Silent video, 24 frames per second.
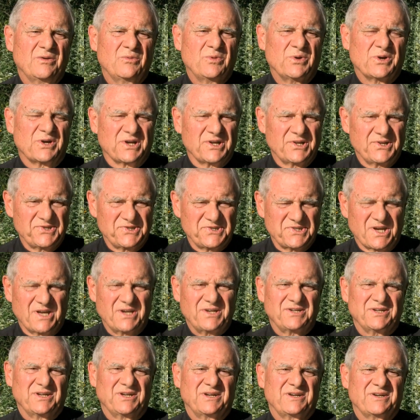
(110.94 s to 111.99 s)
We're
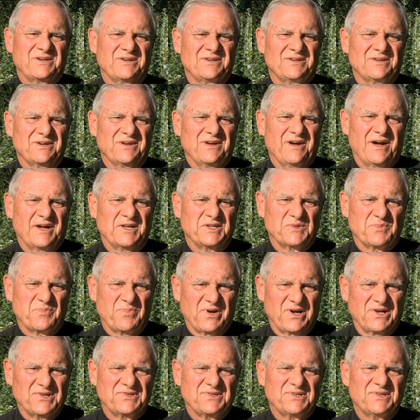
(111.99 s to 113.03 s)
consenting to God's
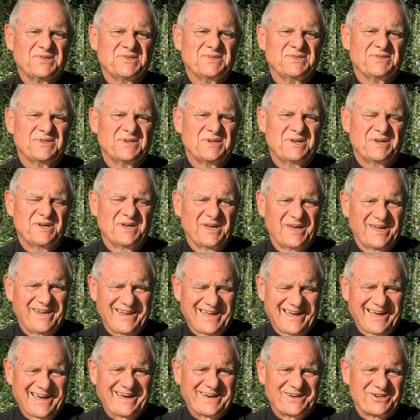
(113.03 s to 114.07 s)
presence
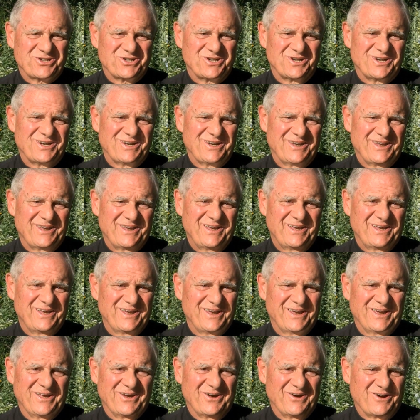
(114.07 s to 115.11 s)
and action
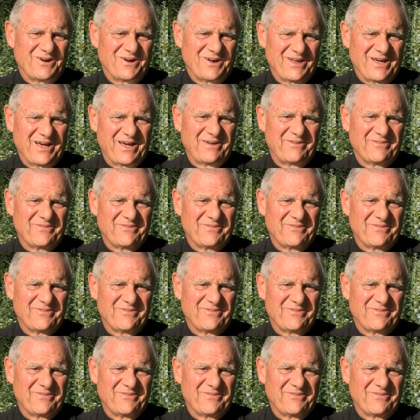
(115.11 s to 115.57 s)
in our life.